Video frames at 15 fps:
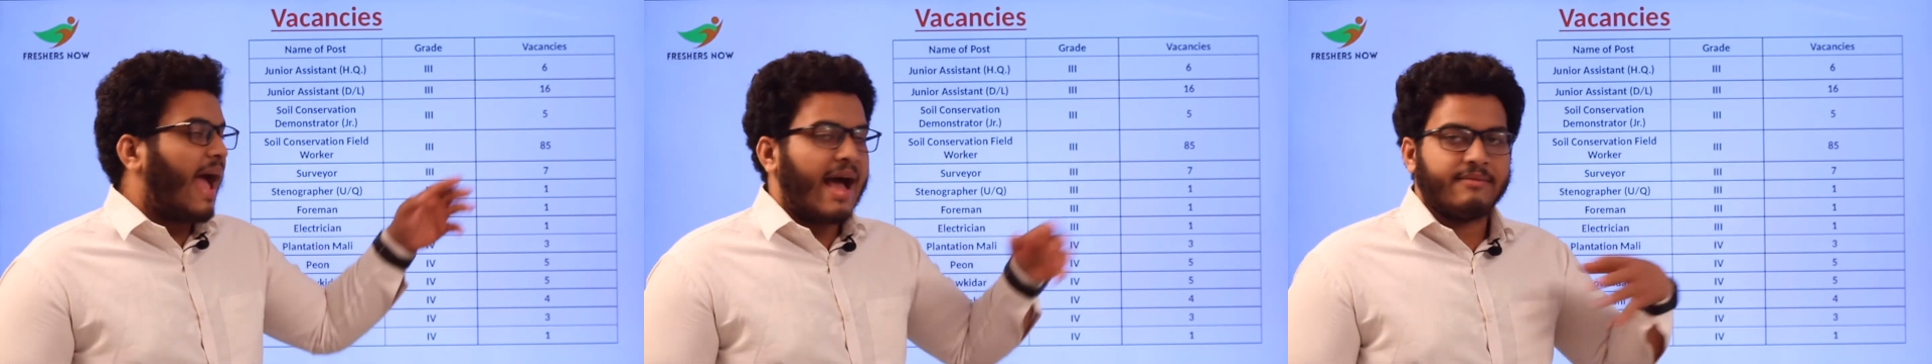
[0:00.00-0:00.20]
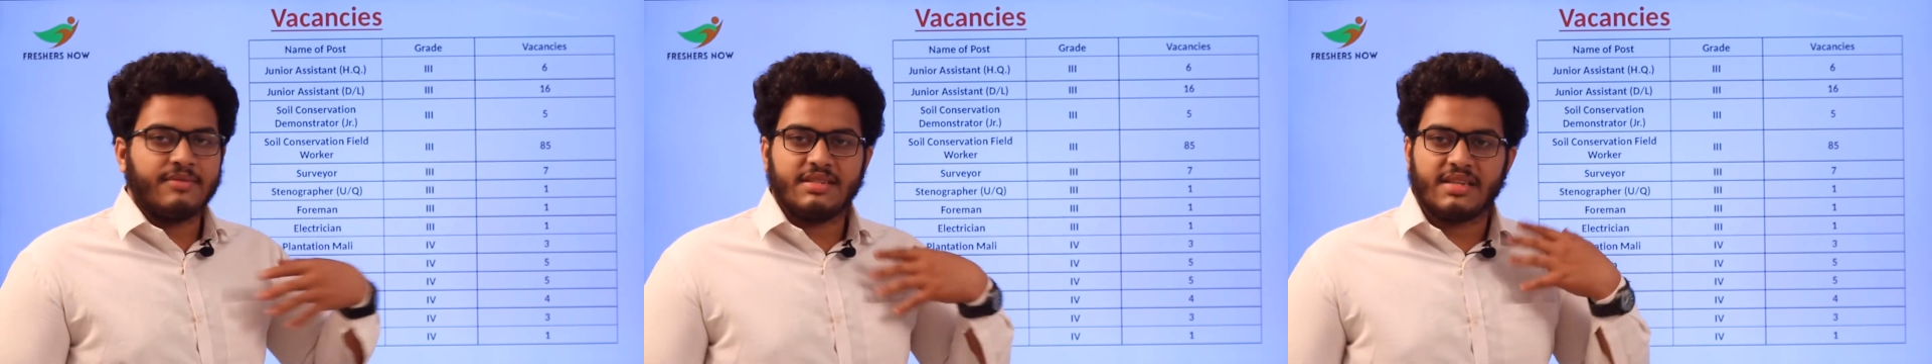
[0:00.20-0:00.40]

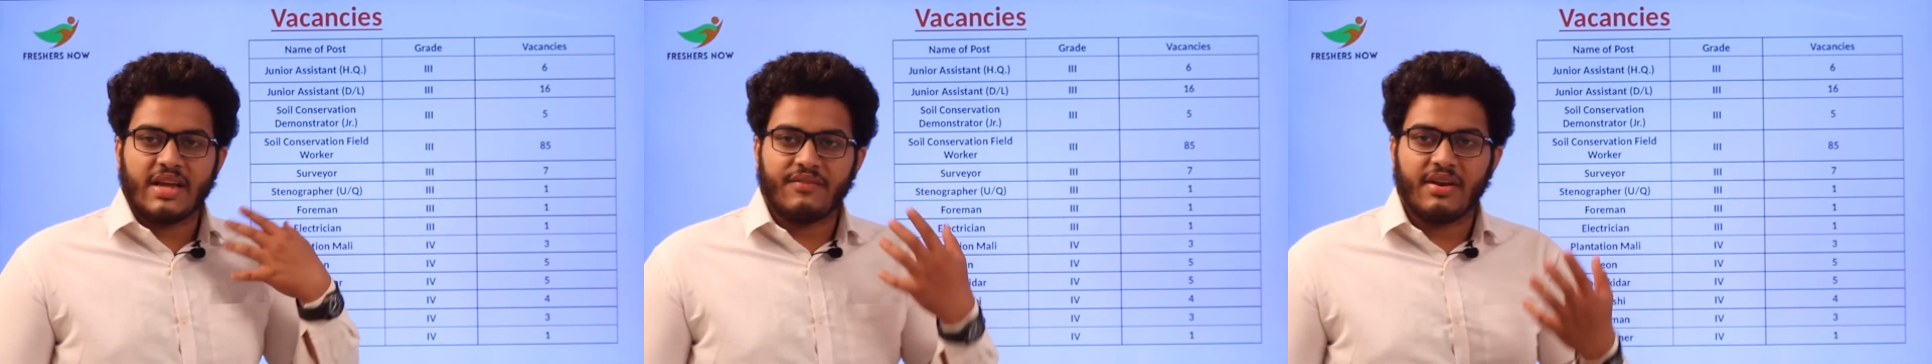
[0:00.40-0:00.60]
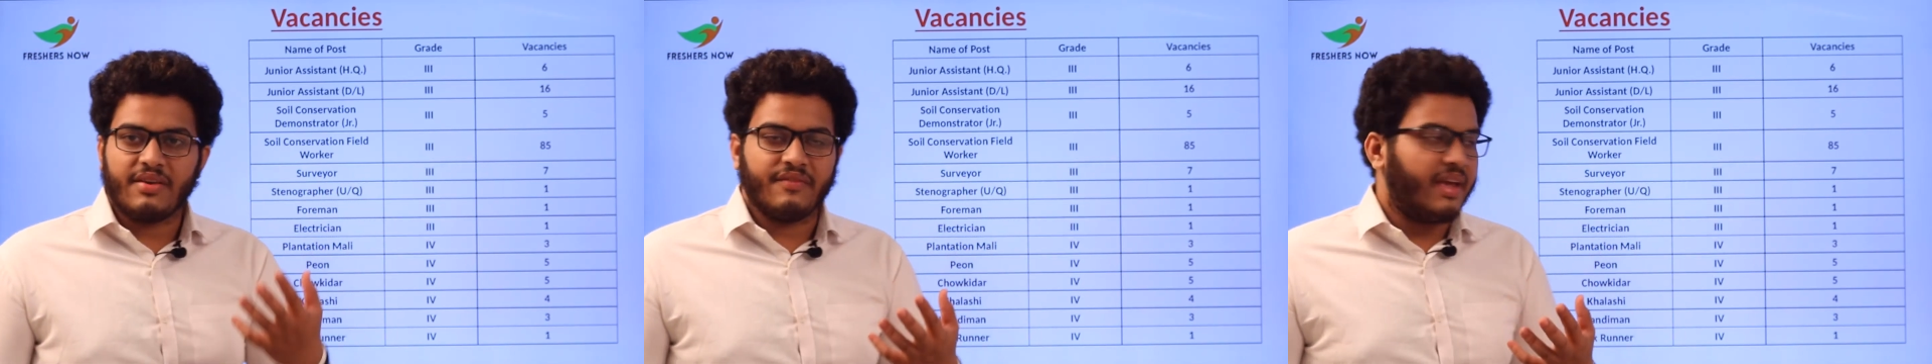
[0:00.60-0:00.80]
have
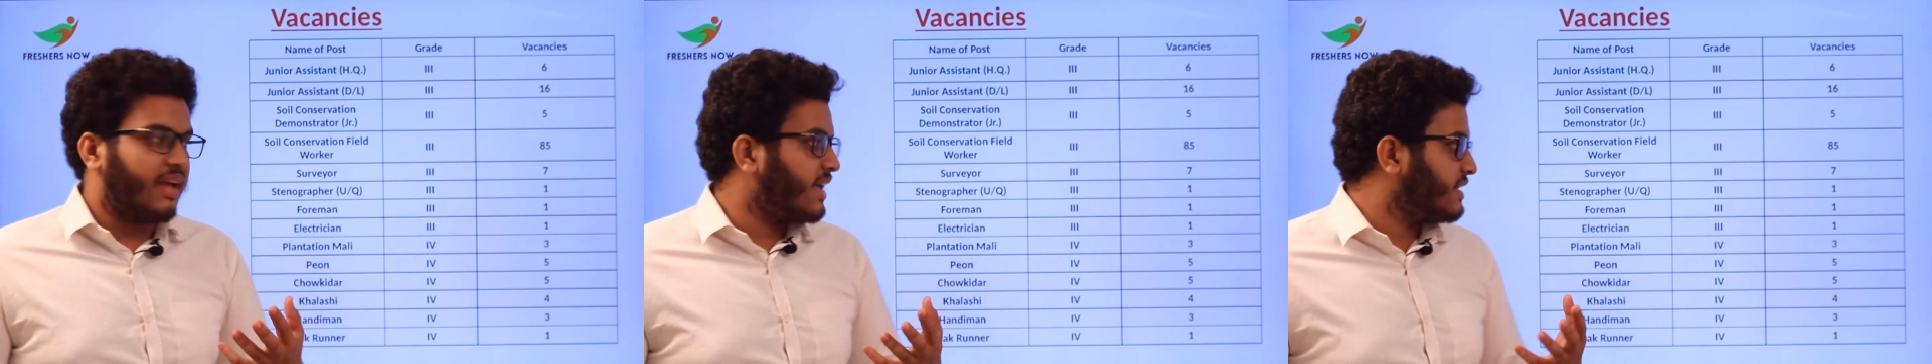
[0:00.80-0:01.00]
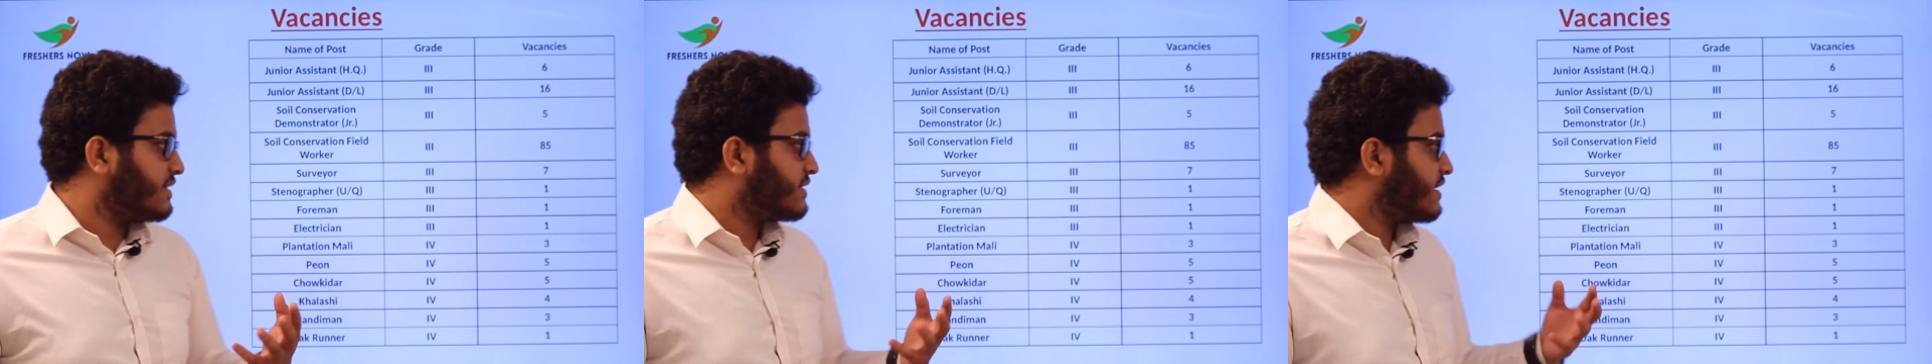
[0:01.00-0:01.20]
seven
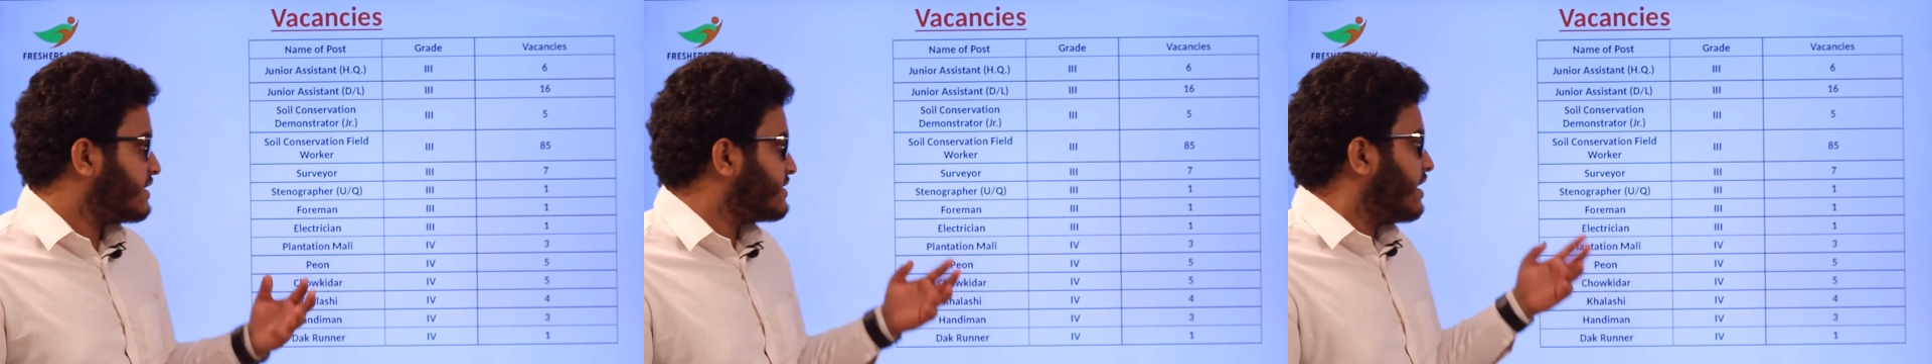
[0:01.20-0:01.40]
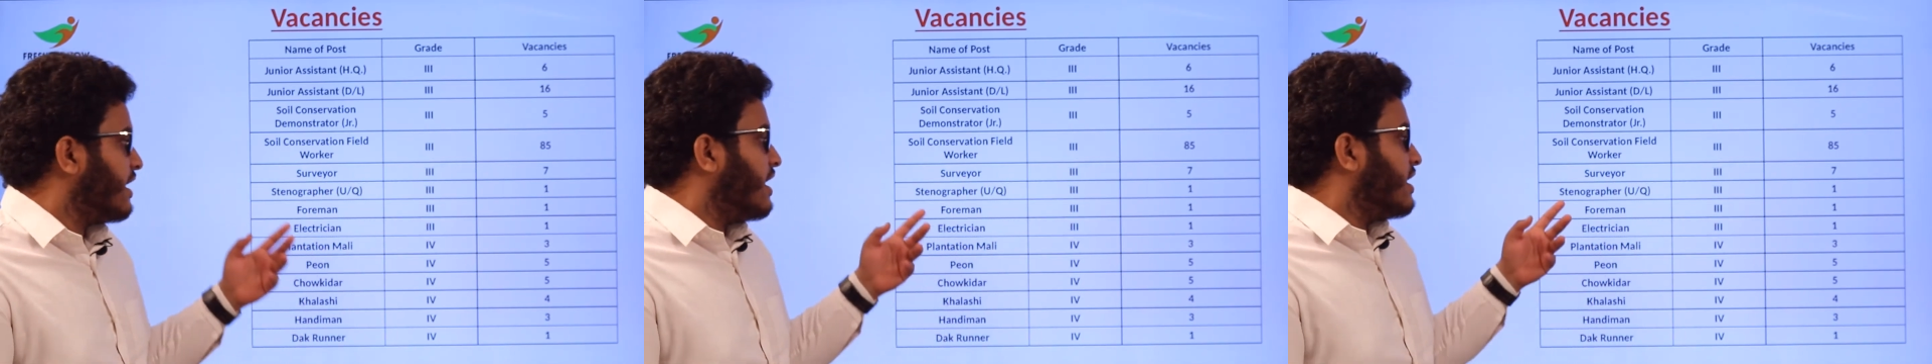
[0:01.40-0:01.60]

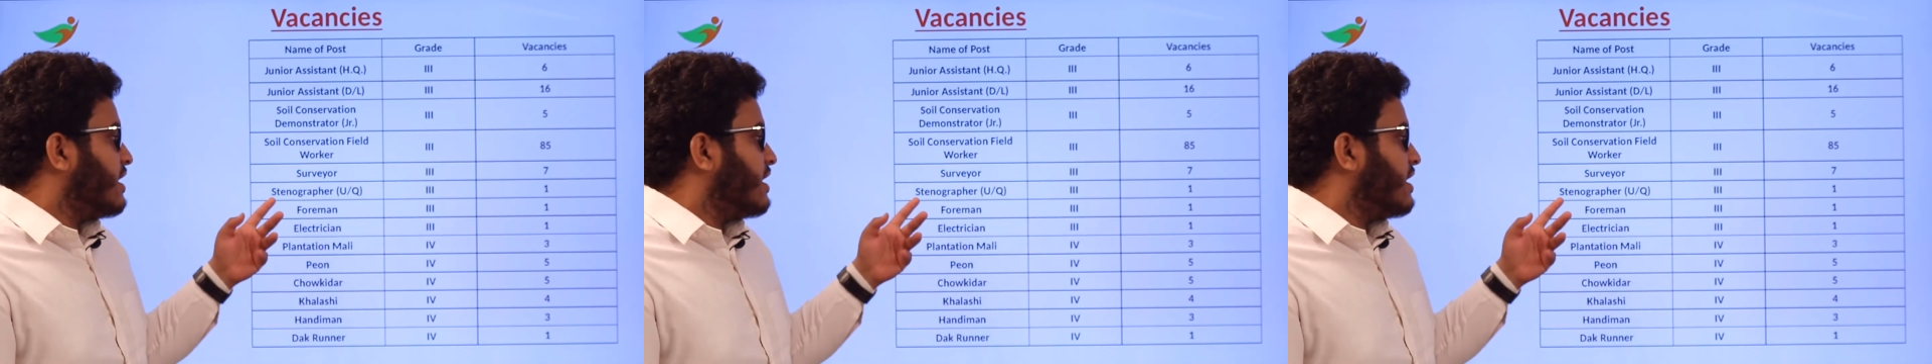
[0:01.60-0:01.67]
vacancies.